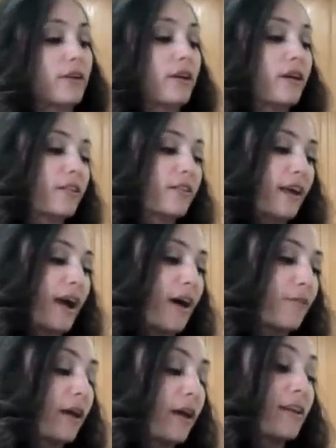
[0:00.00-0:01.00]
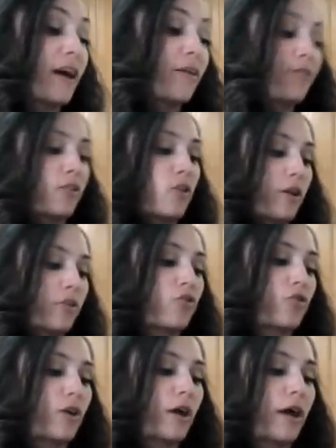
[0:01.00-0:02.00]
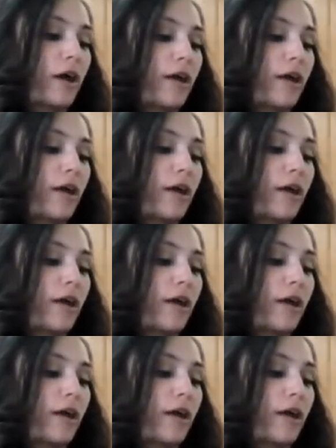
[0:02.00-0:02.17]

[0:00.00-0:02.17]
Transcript: the kids to have enough starch